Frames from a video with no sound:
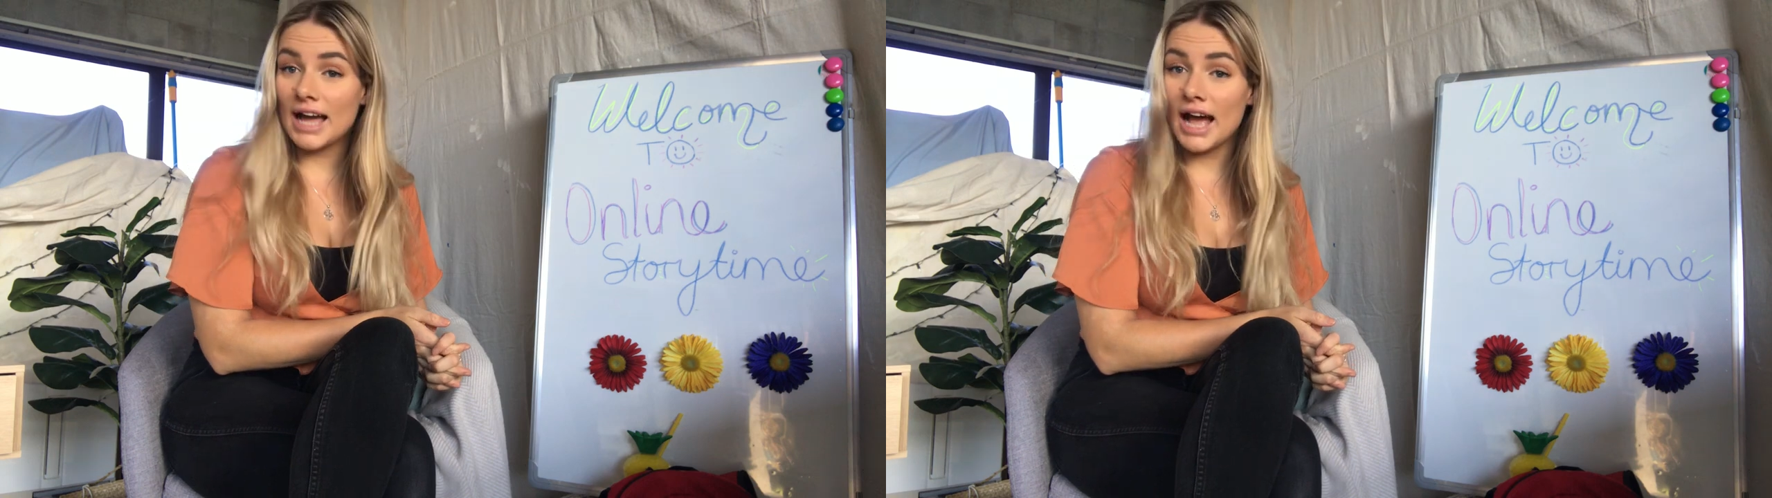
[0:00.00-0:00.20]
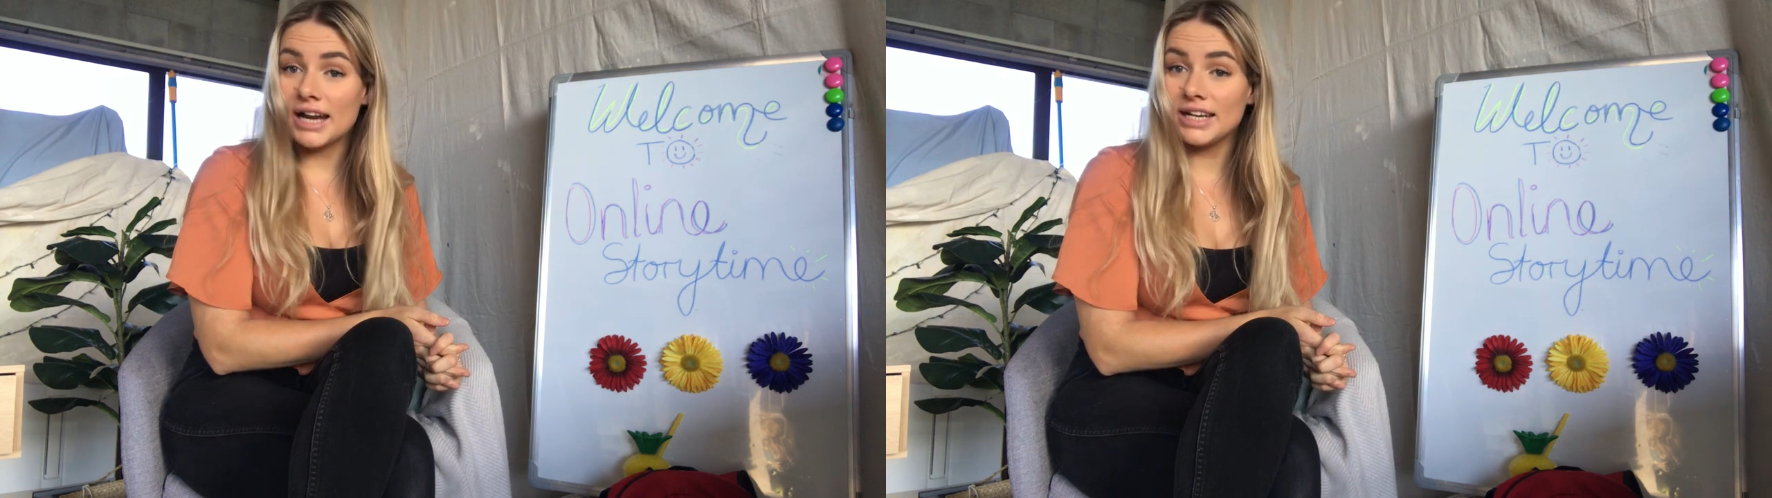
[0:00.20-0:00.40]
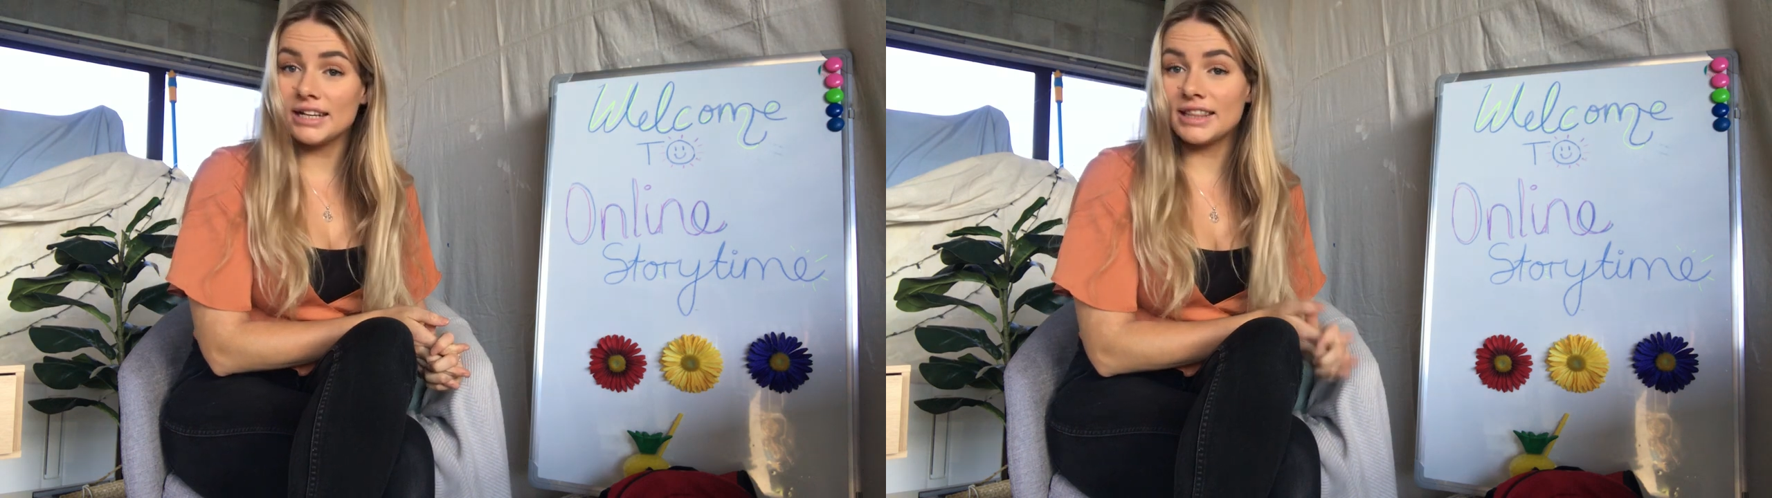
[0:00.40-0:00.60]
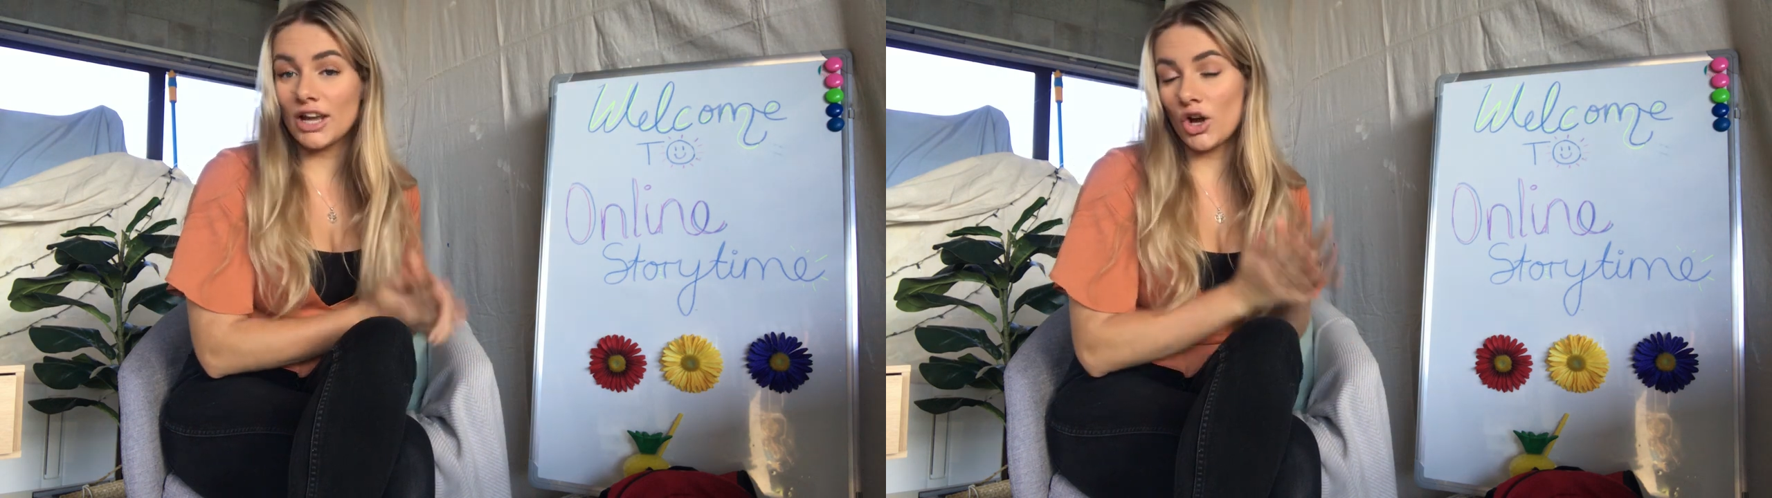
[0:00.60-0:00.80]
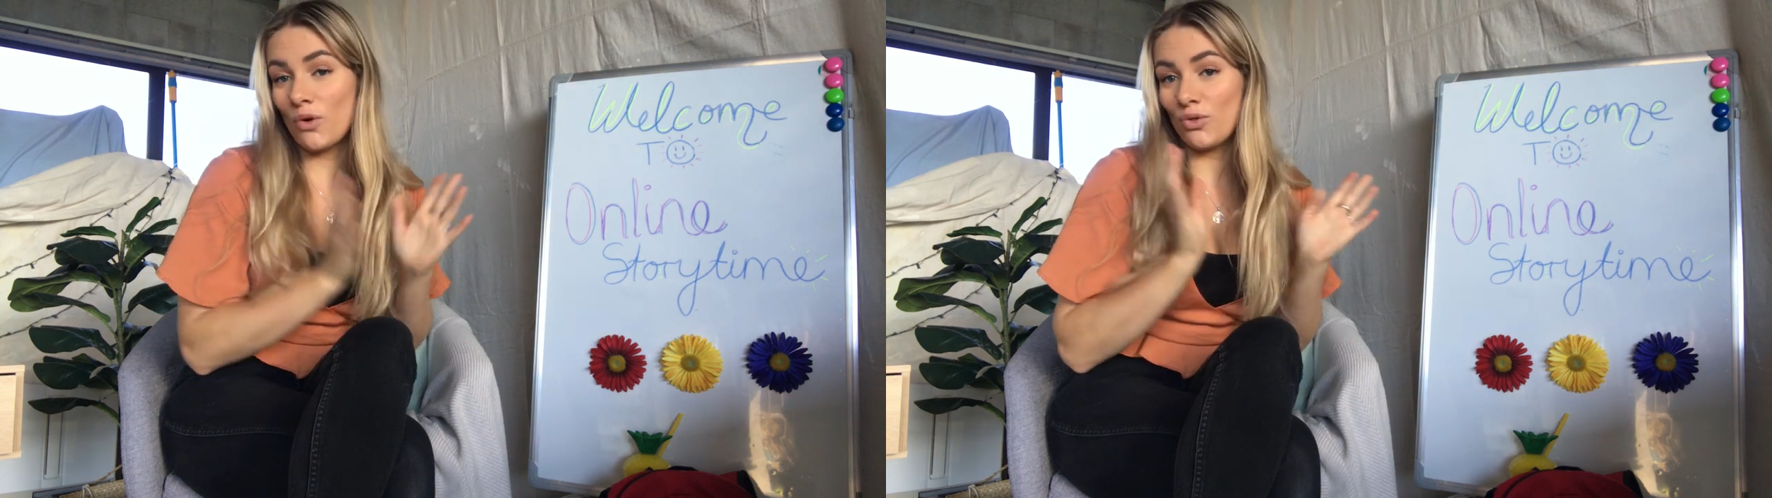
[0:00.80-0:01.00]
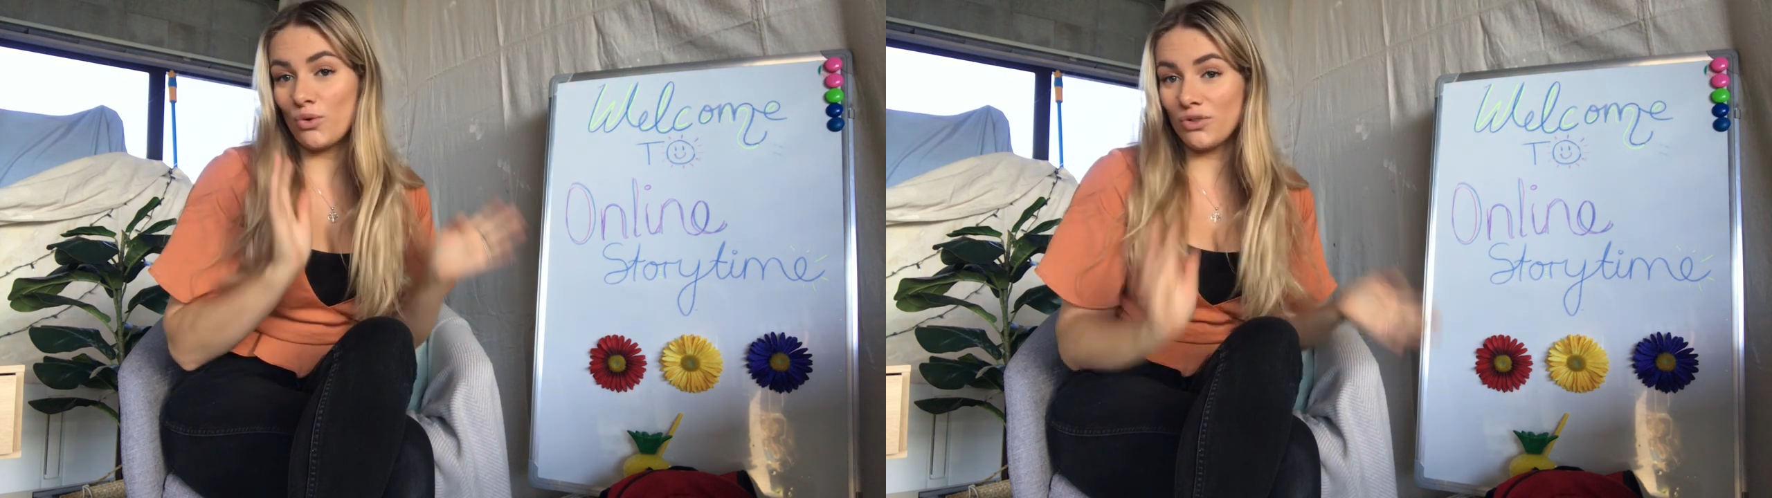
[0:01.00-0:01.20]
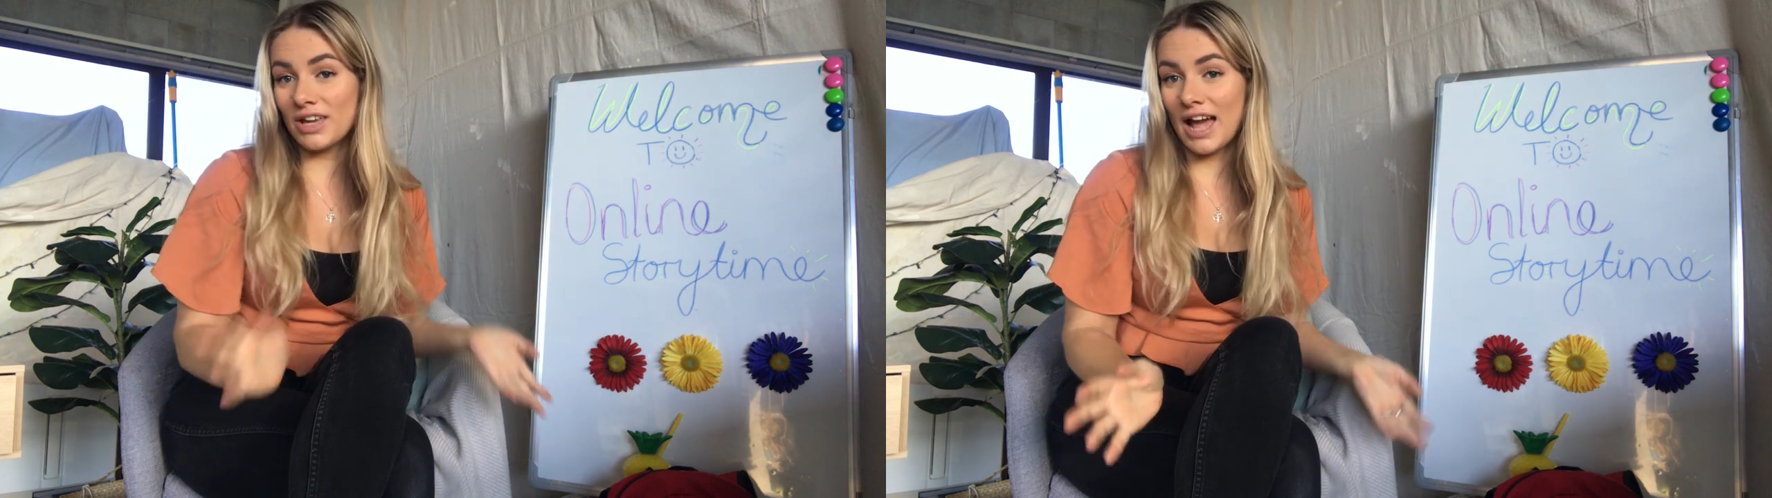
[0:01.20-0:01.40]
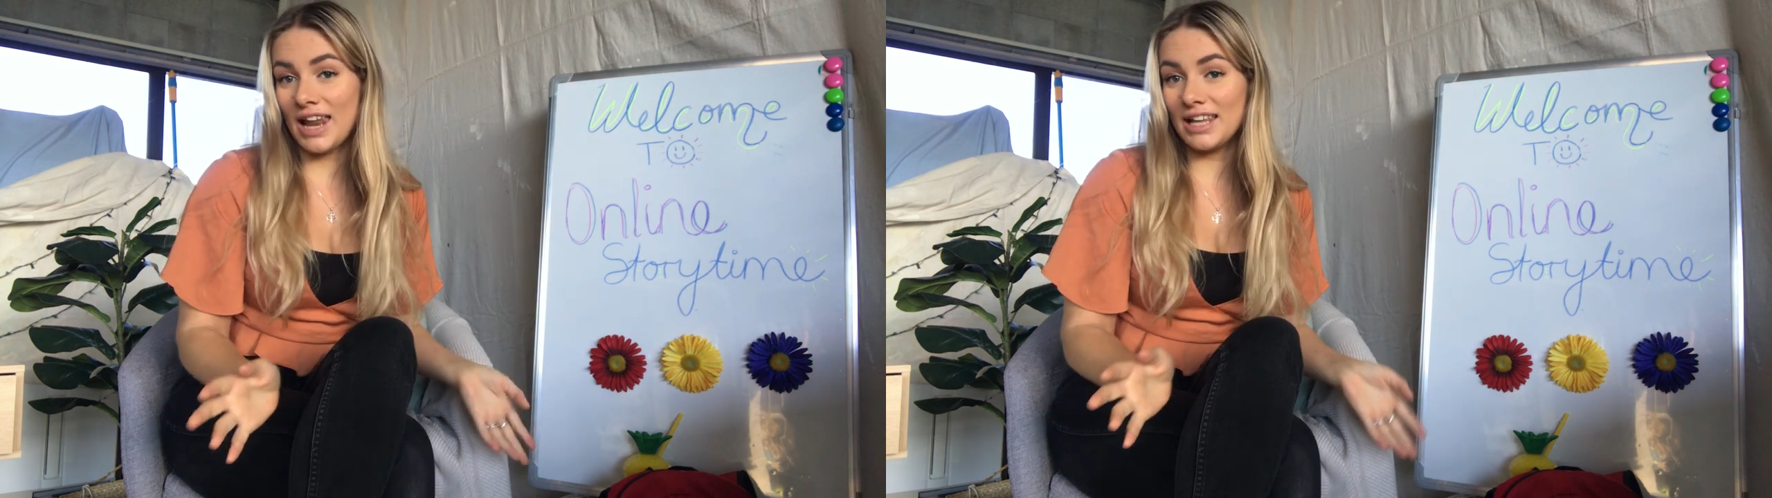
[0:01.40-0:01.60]
garden that go with all the
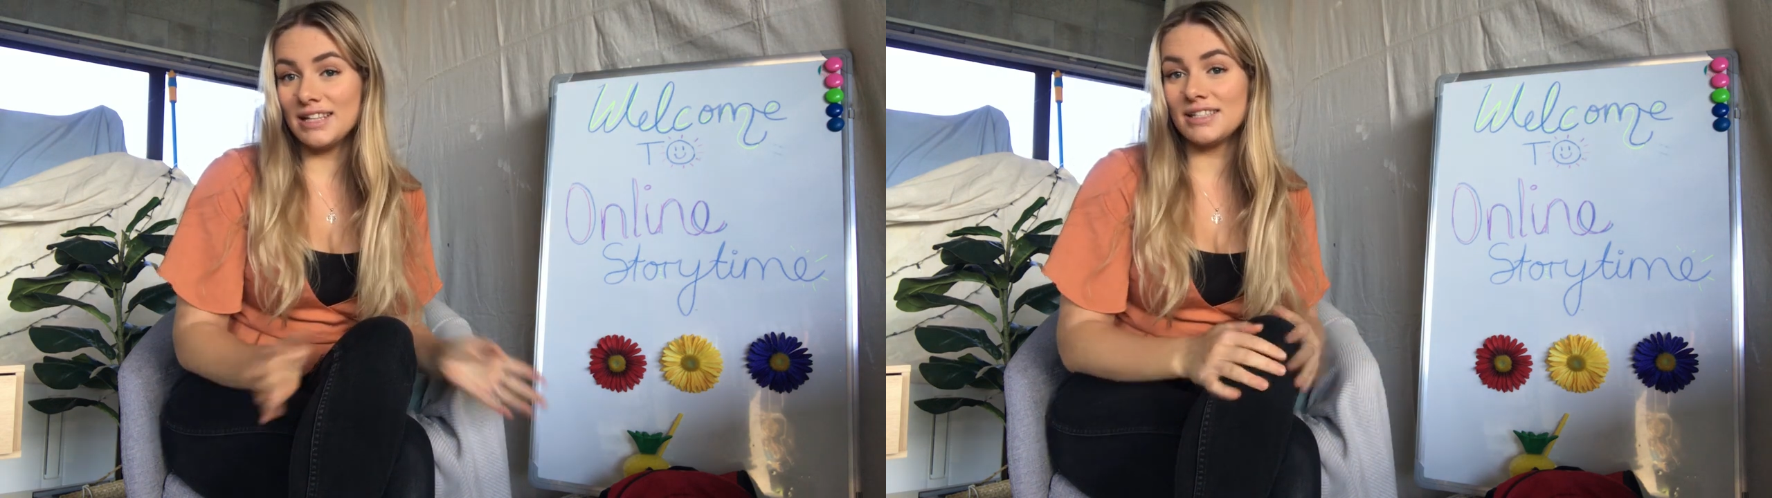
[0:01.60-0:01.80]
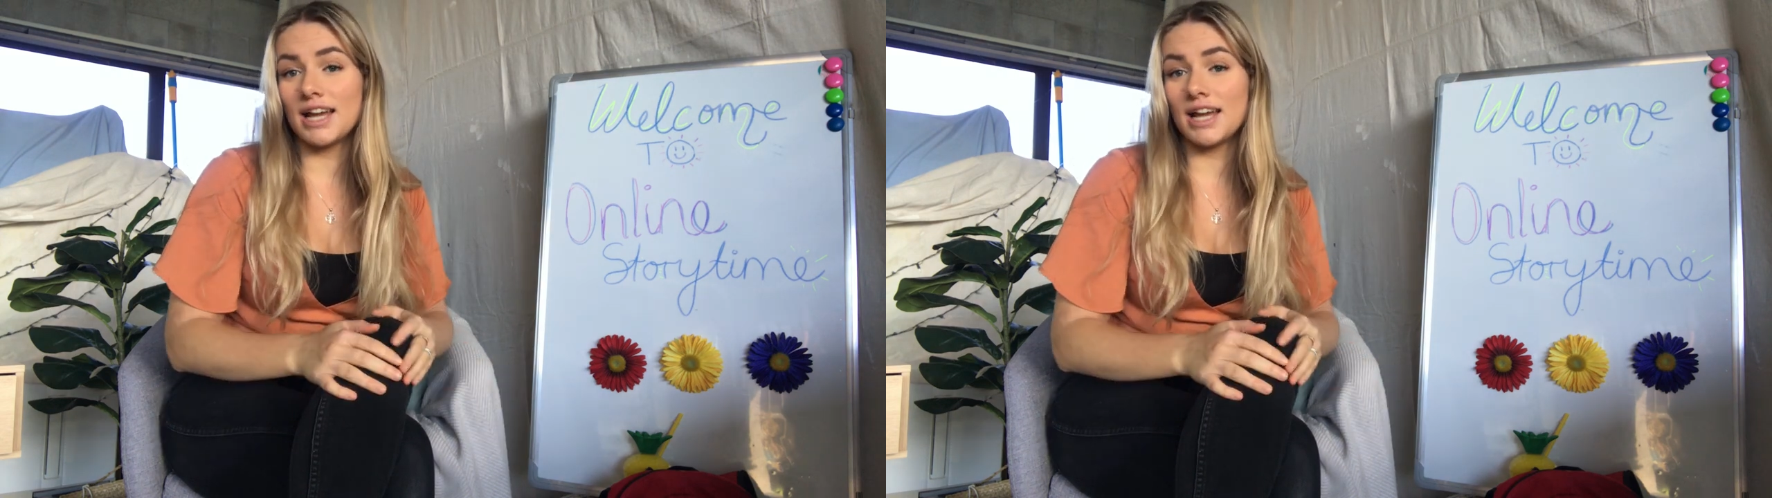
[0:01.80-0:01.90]
colours.